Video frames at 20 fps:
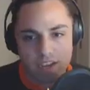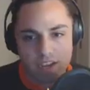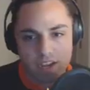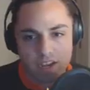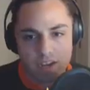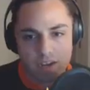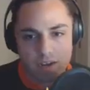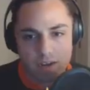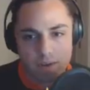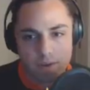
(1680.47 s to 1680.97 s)

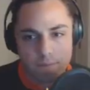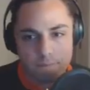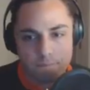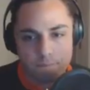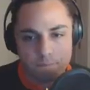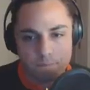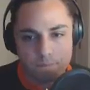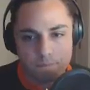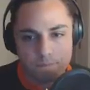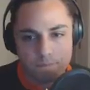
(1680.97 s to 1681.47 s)
Um,
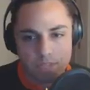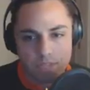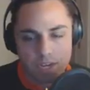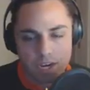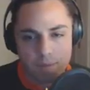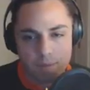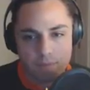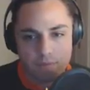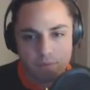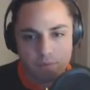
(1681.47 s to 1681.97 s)
all
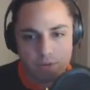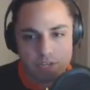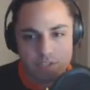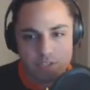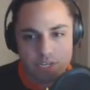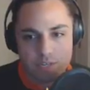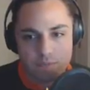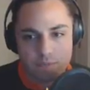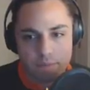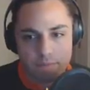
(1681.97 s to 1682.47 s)
right, before I
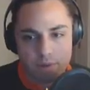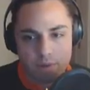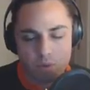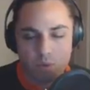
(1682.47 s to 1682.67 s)
change my